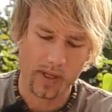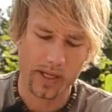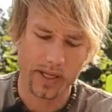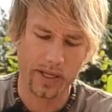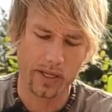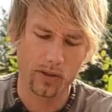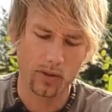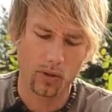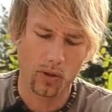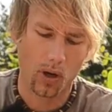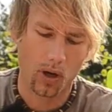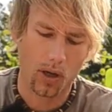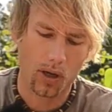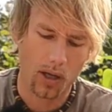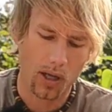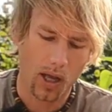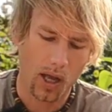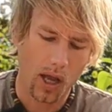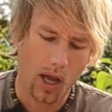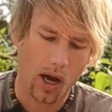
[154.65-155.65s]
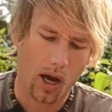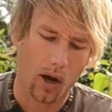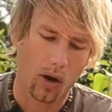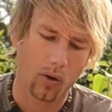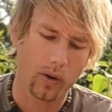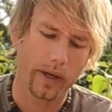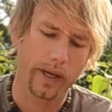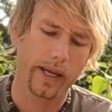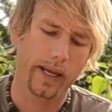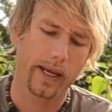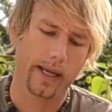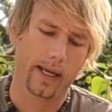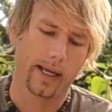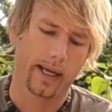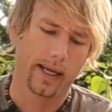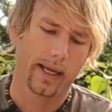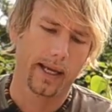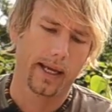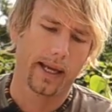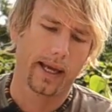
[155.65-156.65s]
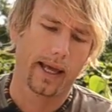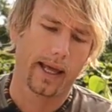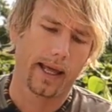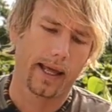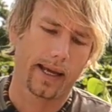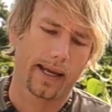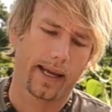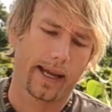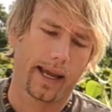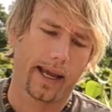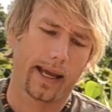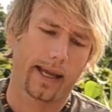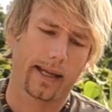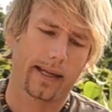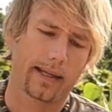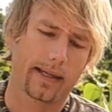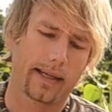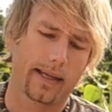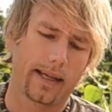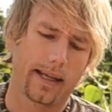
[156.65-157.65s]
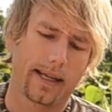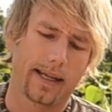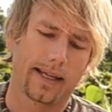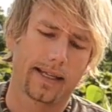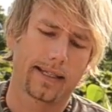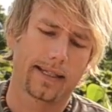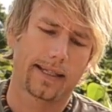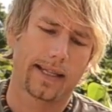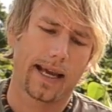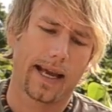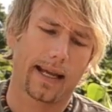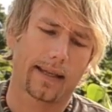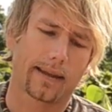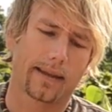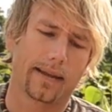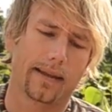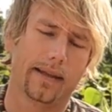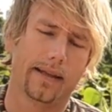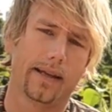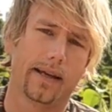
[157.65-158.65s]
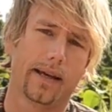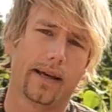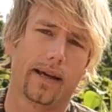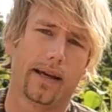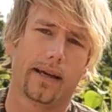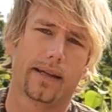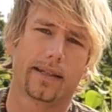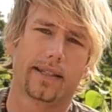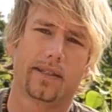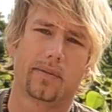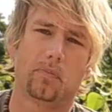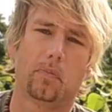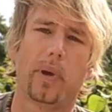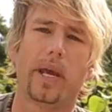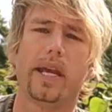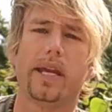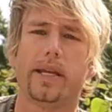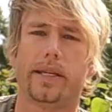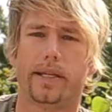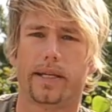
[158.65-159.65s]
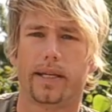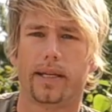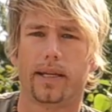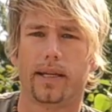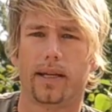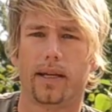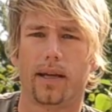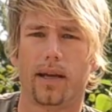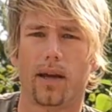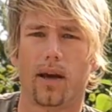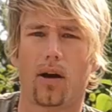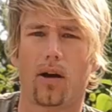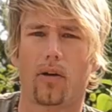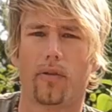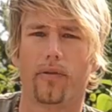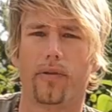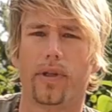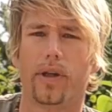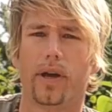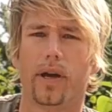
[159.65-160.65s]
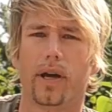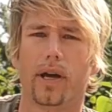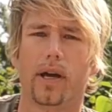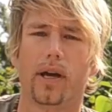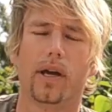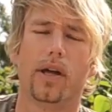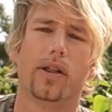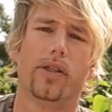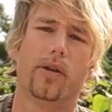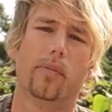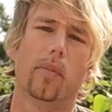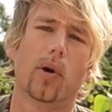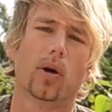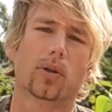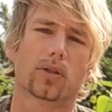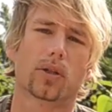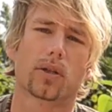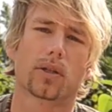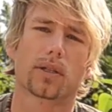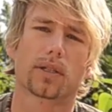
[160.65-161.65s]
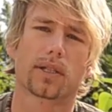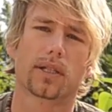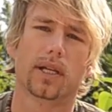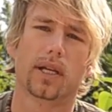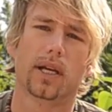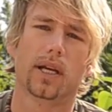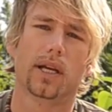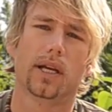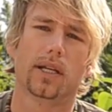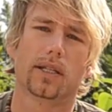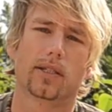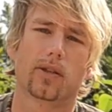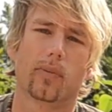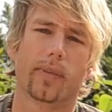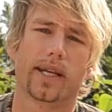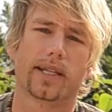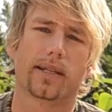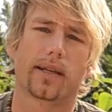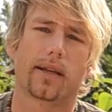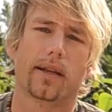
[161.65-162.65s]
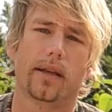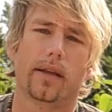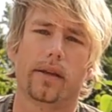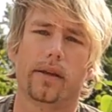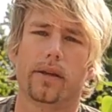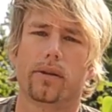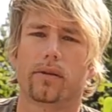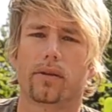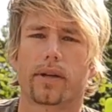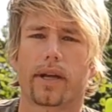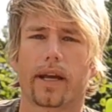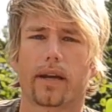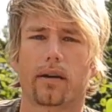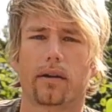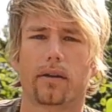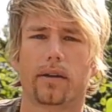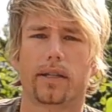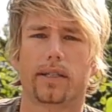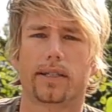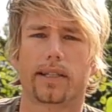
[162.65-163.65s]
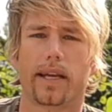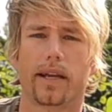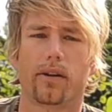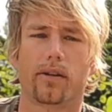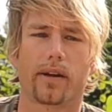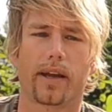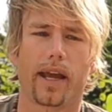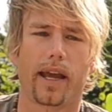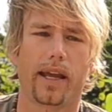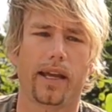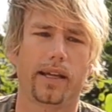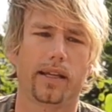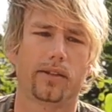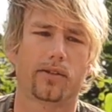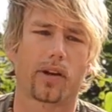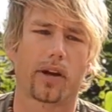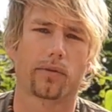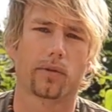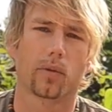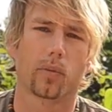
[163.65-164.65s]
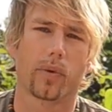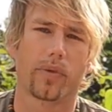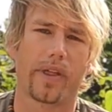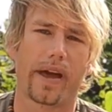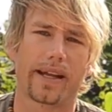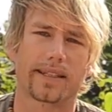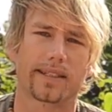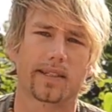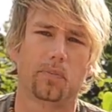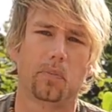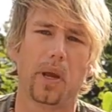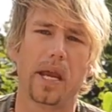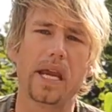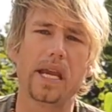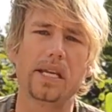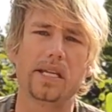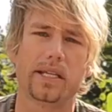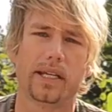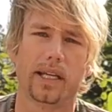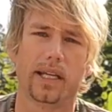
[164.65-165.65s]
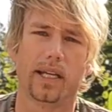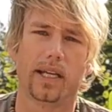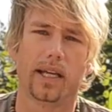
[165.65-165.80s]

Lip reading: You only can set the speed of the motors. So basically you can only say, okay, travel with that speed,